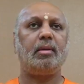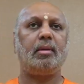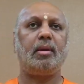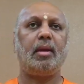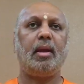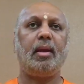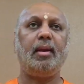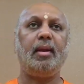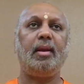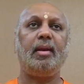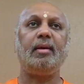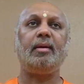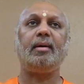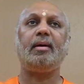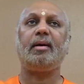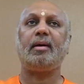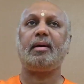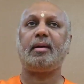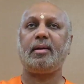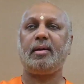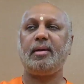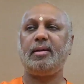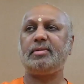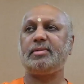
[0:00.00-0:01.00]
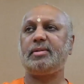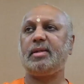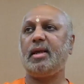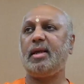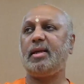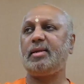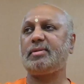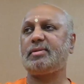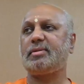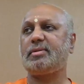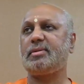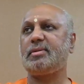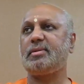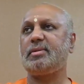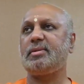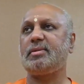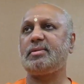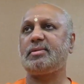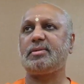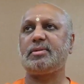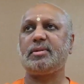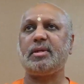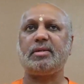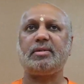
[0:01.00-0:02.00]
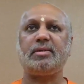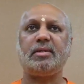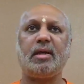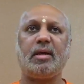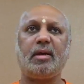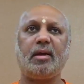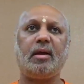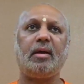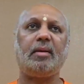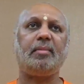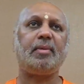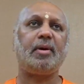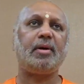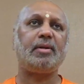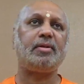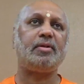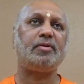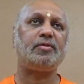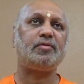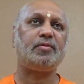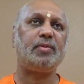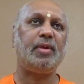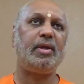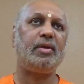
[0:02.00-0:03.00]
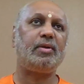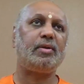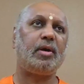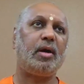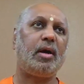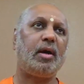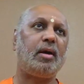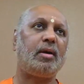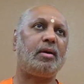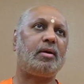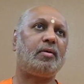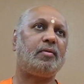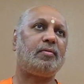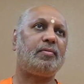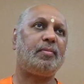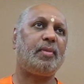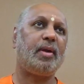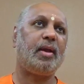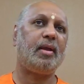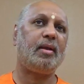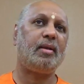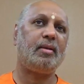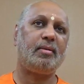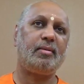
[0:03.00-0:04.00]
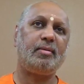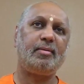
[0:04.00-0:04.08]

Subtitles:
And here he says, such a Rama, the sweetheart of mine.